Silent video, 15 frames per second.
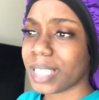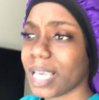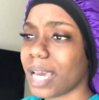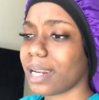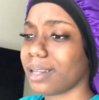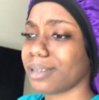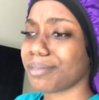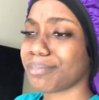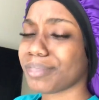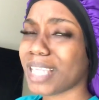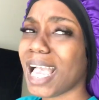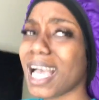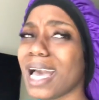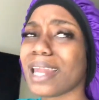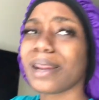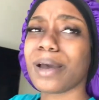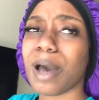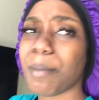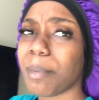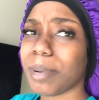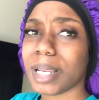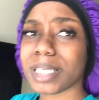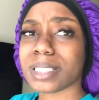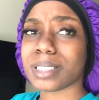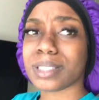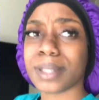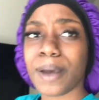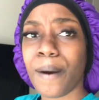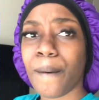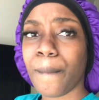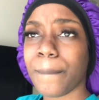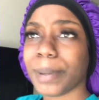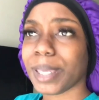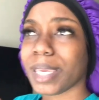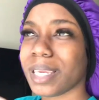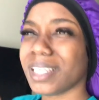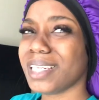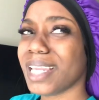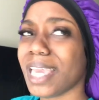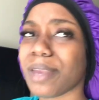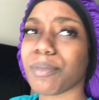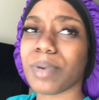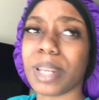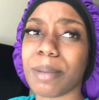I got a couple places to go, but nothing really